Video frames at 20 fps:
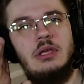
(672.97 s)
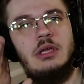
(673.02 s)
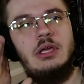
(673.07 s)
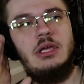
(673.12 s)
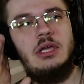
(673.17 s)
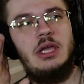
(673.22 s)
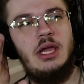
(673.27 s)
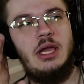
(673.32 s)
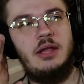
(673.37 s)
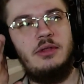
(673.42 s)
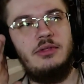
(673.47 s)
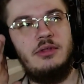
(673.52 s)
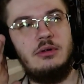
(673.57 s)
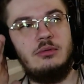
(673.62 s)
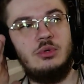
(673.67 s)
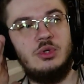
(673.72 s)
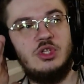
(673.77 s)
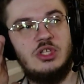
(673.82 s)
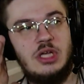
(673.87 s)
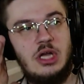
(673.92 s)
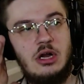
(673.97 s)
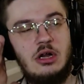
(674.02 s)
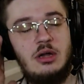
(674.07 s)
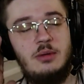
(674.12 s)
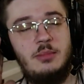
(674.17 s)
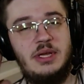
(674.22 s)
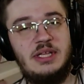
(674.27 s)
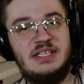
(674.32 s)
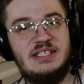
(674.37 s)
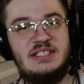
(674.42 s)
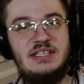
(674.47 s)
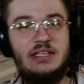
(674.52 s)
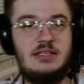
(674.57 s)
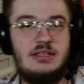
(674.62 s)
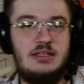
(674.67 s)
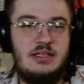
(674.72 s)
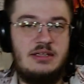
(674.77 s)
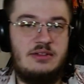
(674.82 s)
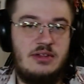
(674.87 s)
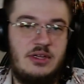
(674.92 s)
And there was Armin sitting
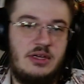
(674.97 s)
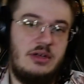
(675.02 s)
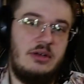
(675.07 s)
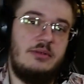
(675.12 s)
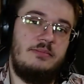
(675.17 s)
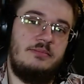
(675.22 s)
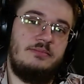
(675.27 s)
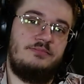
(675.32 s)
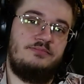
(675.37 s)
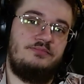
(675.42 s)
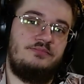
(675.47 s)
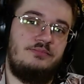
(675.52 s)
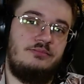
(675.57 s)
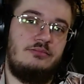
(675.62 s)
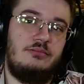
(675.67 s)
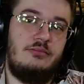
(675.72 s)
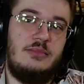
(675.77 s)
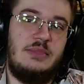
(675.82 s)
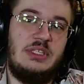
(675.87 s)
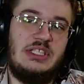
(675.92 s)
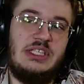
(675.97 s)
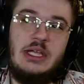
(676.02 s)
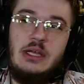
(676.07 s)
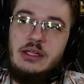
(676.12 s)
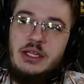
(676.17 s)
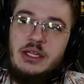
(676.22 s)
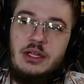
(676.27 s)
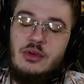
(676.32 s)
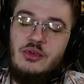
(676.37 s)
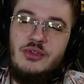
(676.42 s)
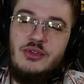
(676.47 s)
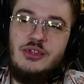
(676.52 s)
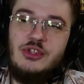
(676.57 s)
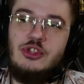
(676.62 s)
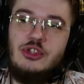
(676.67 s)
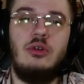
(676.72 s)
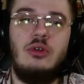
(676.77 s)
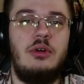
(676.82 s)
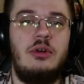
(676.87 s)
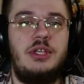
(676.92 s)
in there, telling her the
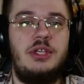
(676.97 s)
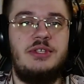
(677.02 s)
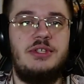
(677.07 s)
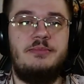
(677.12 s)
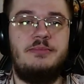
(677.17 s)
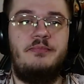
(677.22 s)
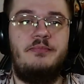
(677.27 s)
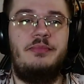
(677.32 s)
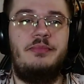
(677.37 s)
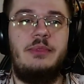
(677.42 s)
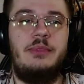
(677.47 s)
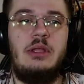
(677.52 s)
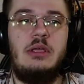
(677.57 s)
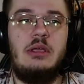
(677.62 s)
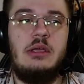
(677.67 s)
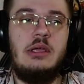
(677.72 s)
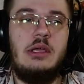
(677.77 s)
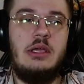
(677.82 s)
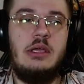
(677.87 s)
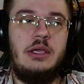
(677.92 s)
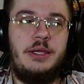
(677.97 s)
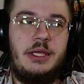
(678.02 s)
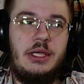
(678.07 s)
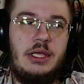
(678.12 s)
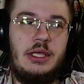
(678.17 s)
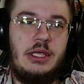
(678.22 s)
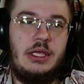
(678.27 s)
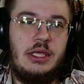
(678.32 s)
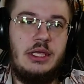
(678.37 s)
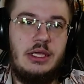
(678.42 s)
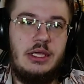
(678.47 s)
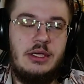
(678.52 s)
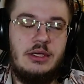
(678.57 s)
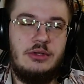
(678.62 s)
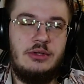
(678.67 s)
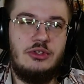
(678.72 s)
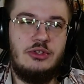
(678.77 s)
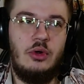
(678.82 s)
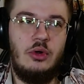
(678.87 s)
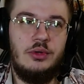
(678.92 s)
stories. He
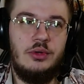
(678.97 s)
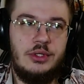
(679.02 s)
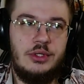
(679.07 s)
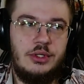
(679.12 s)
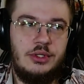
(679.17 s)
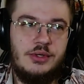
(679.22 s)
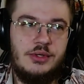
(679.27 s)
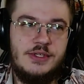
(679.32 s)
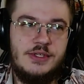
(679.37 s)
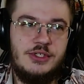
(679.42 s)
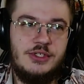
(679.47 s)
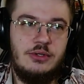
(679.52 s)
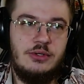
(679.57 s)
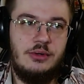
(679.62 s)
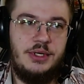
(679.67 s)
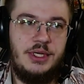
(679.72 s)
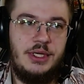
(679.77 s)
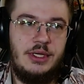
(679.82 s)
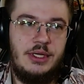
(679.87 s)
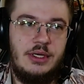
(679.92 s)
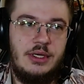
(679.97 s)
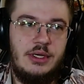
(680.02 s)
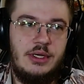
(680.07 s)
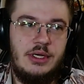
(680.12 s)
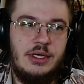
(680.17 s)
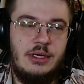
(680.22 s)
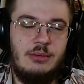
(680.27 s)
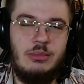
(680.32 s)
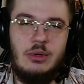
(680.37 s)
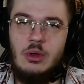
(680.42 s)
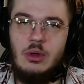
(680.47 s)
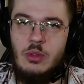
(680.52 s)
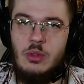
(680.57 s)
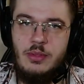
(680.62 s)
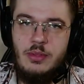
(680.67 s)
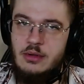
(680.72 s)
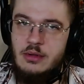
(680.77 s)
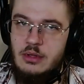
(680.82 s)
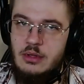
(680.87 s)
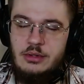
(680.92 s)
told her the story about
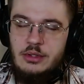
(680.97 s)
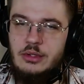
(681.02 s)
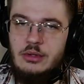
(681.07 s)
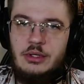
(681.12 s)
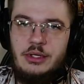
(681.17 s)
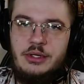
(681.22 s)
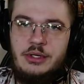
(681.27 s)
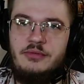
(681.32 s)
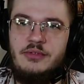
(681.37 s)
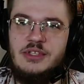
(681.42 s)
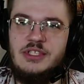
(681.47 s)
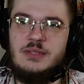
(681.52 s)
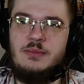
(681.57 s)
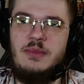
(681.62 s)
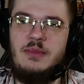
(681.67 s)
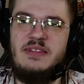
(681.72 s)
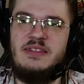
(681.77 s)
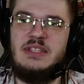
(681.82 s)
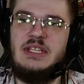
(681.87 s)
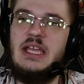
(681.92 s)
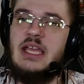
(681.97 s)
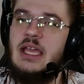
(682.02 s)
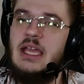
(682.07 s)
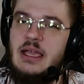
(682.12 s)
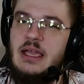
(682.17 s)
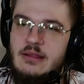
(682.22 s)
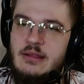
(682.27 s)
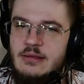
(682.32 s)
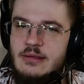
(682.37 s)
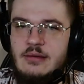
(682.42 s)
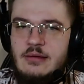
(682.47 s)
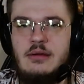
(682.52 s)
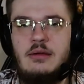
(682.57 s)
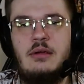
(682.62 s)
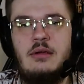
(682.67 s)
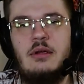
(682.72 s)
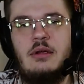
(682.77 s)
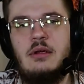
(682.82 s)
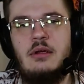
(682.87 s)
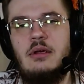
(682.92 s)
the, Erwin Smith's death,
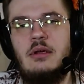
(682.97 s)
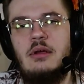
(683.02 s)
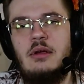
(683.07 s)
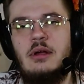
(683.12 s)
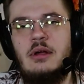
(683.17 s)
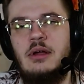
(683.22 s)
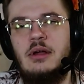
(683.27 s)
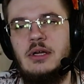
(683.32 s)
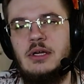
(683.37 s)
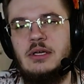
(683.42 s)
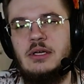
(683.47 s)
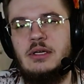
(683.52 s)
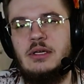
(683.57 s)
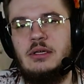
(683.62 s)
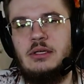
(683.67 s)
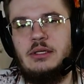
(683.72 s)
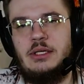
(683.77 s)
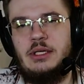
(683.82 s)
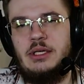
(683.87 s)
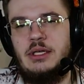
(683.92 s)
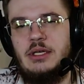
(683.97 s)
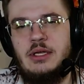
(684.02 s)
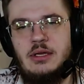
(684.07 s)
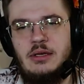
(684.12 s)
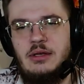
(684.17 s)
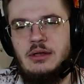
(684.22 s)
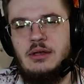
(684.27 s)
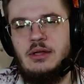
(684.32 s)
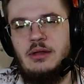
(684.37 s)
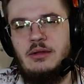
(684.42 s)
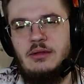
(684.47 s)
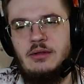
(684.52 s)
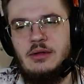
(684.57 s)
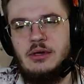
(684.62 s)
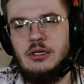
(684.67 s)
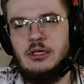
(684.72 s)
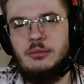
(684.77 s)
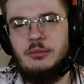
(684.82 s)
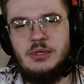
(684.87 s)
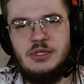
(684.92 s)
and
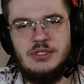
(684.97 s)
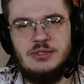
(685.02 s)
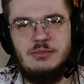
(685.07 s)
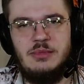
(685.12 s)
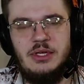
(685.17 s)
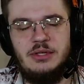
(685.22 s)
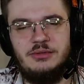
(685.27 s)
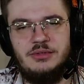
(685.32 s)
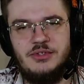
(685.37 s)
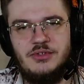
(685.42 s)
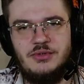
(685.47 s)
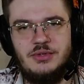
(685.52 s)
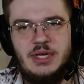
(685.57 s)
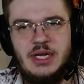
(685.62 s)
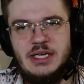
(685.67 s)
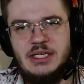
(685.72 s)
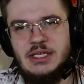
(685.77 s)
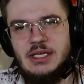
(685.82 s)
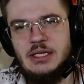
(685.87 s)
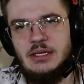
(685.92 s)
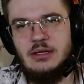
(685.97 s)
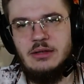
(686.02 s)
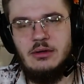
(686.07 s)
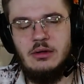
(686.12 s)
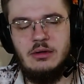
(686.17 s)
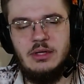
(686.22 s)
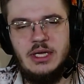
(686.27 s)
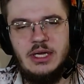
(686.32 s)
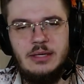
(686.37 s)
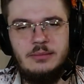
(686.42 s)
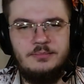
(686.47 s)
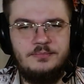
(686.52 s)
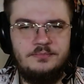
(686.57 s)
Armin's being resurrected and all that.